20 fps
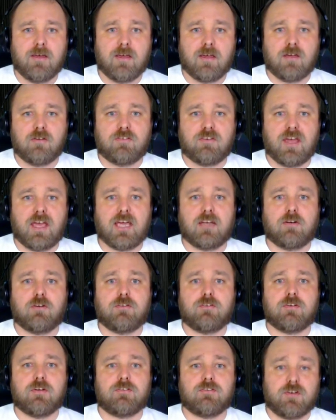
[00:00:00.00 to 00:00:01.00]
if an
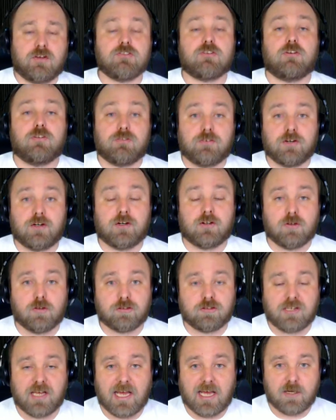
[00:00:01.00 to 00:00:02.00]
official vertical
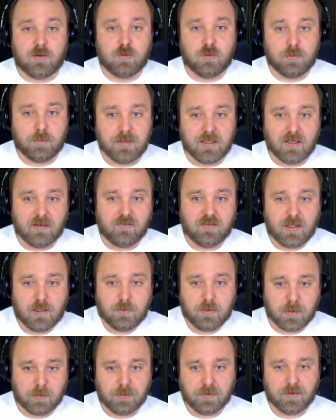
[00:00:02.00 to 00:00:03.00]
stand will be
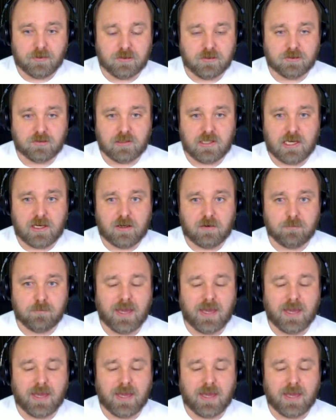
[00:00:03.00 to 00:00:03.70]
available to purchase later.